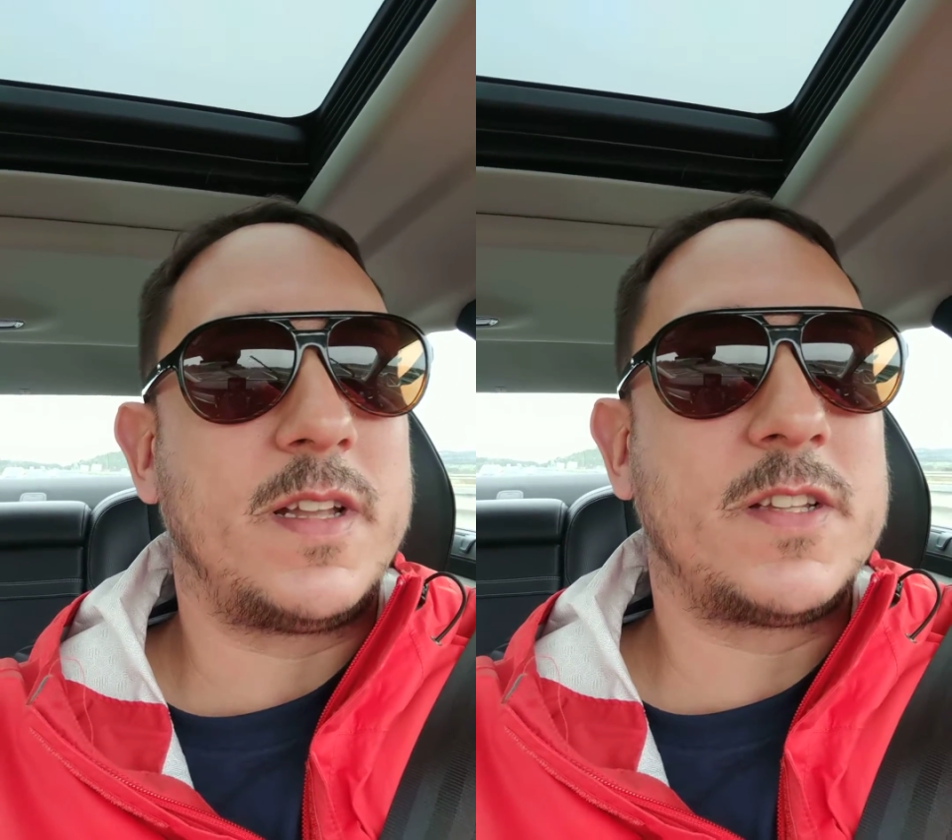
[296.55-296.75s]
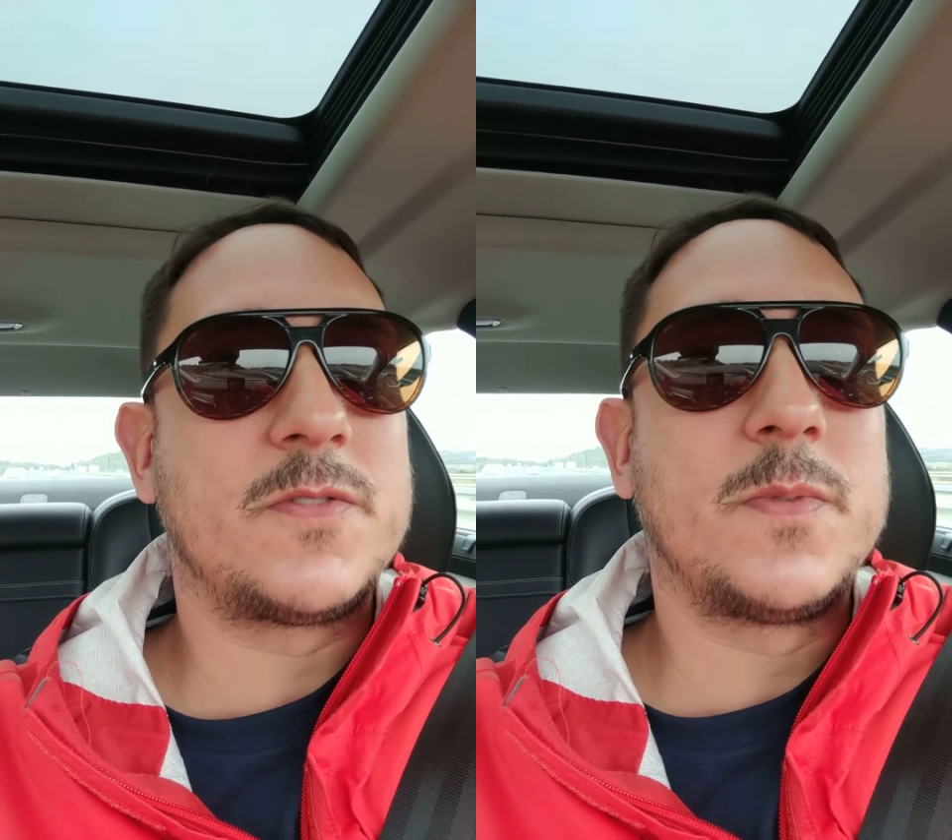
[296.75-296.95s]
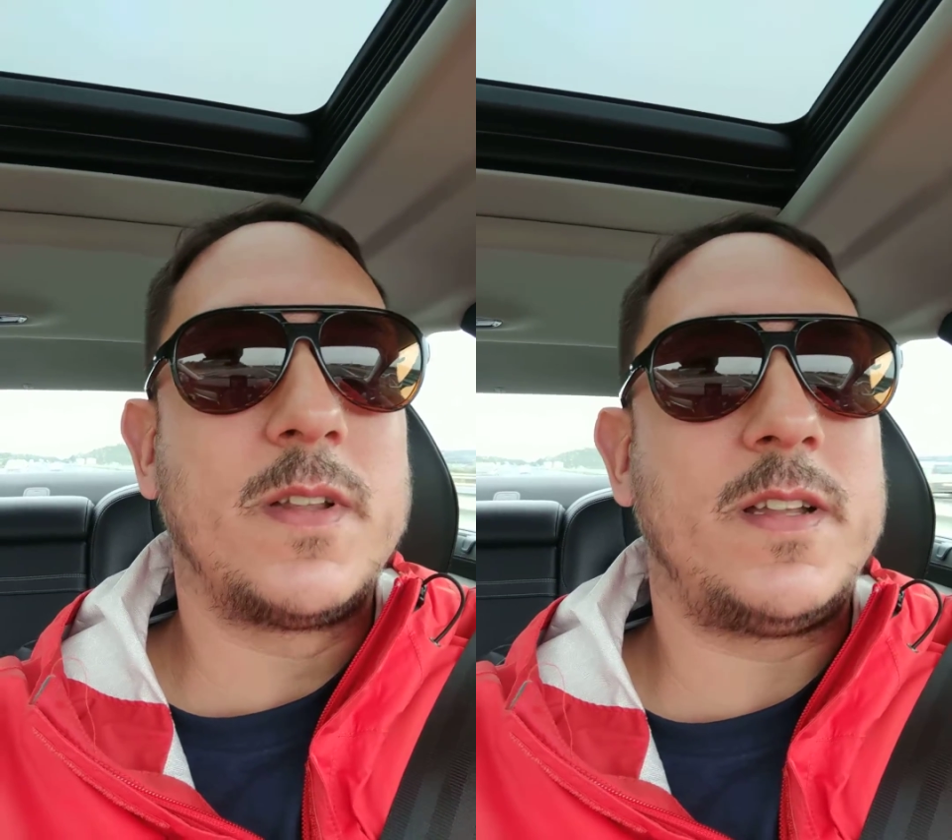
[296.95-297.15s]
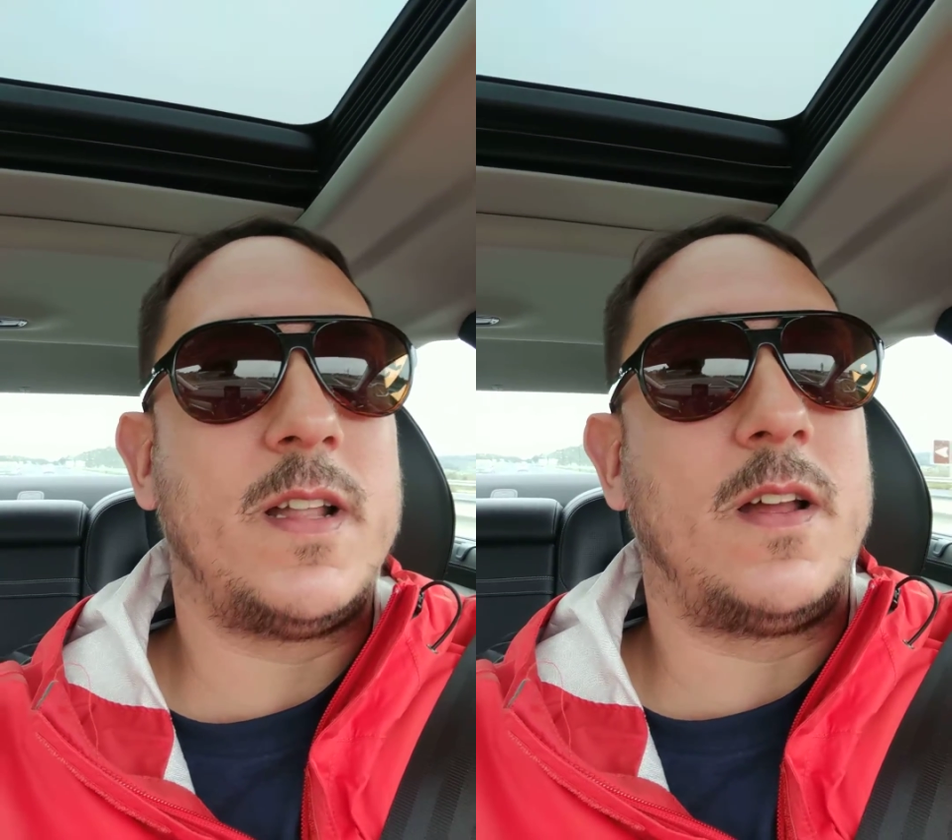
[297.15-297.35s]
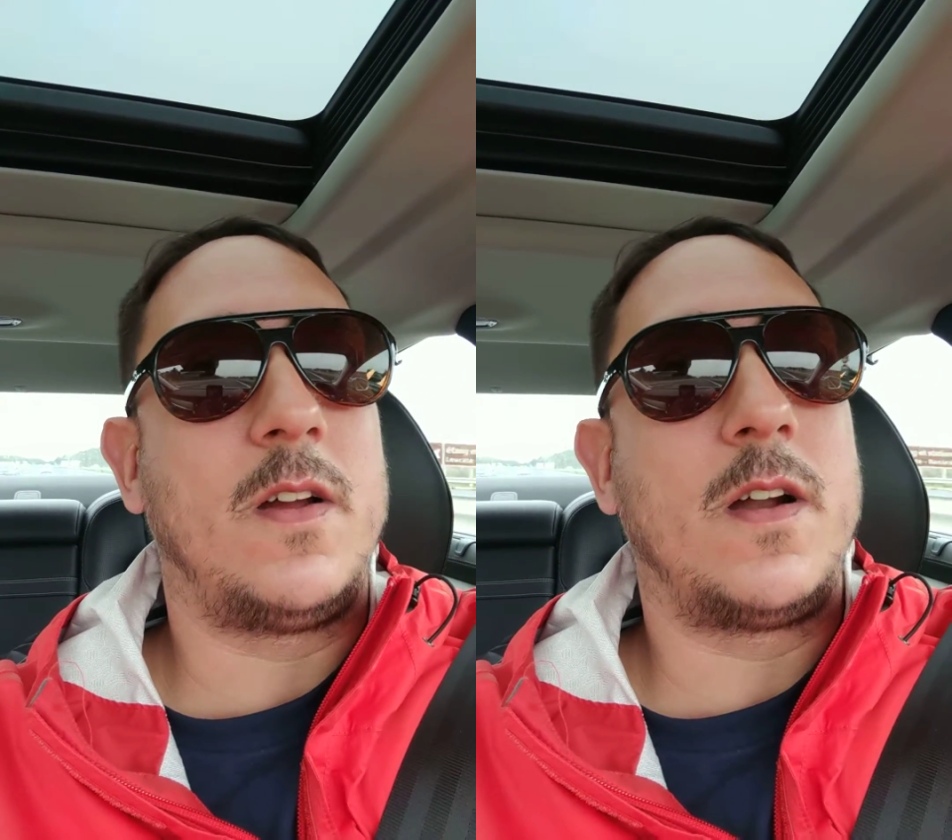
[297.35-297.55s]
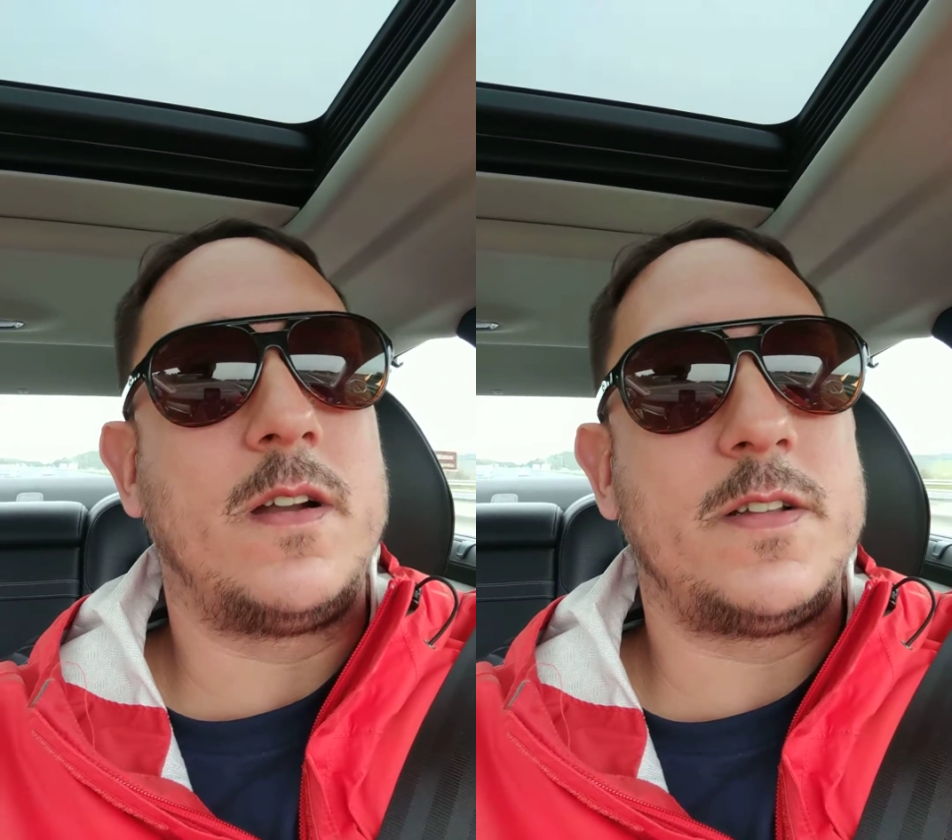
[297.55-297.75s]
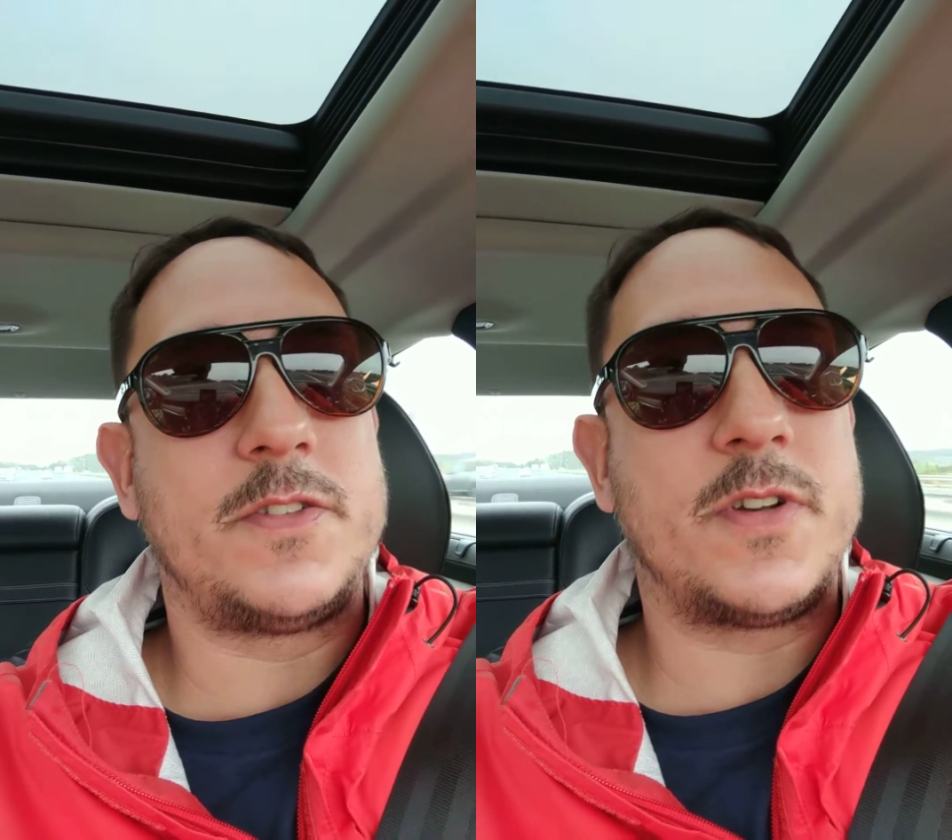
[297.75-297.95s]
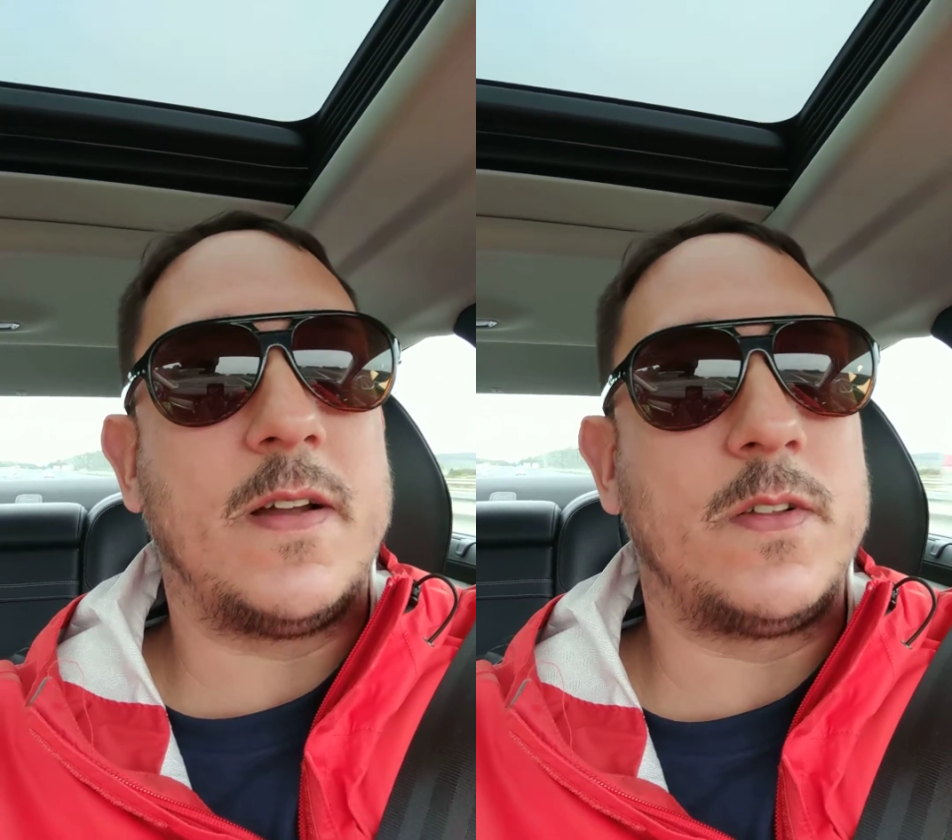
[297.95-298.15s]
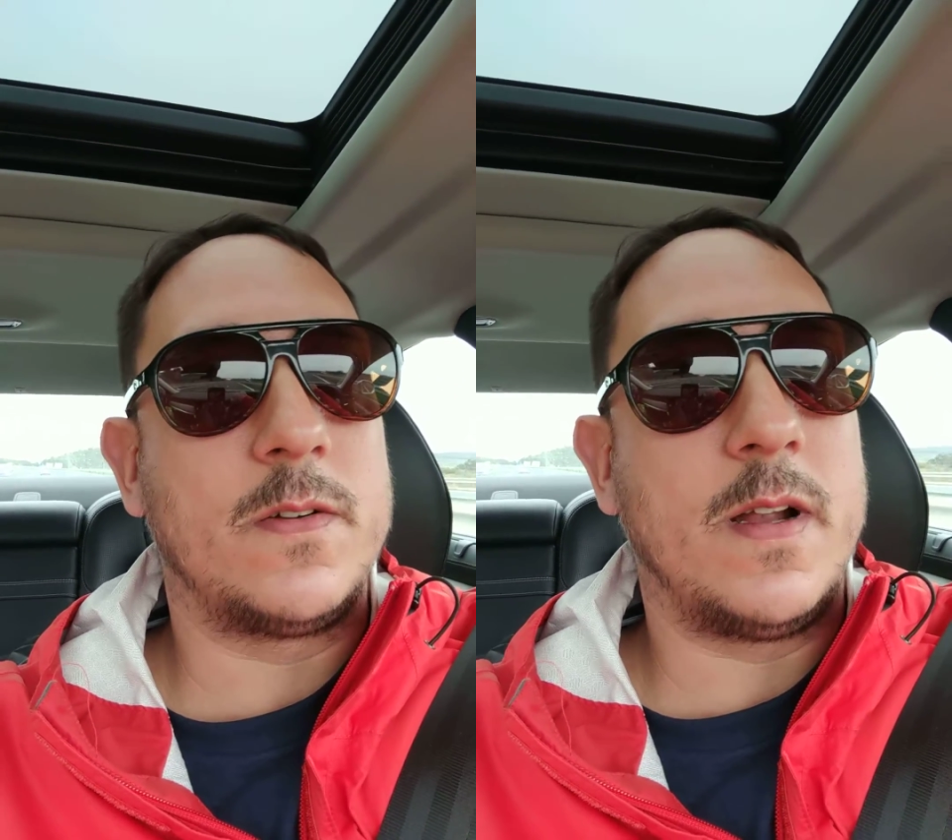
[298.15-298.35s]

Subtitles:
It's really not hard to travel